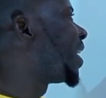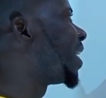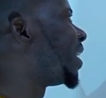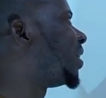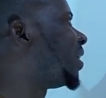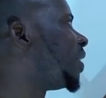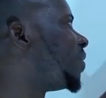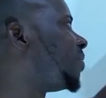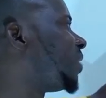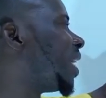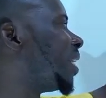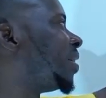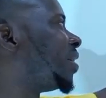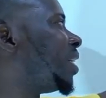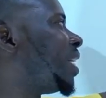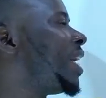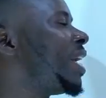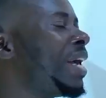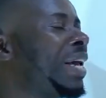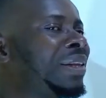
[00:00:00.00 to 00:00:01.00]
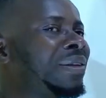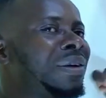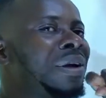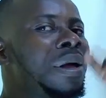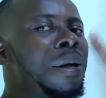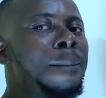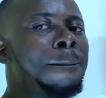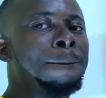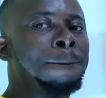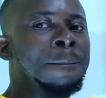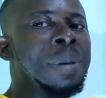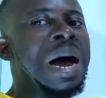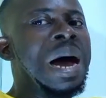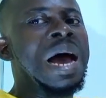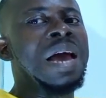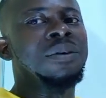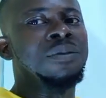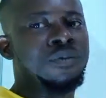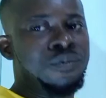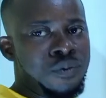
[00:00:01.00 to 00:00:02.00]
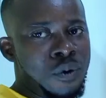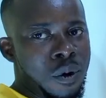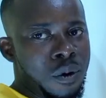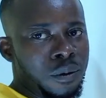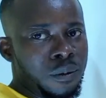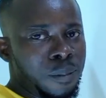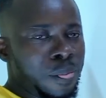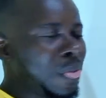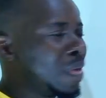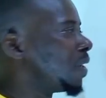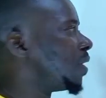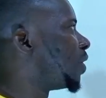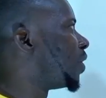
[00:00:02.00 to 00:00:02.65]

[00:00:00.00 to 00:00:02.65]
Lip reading: negative 38 by 4.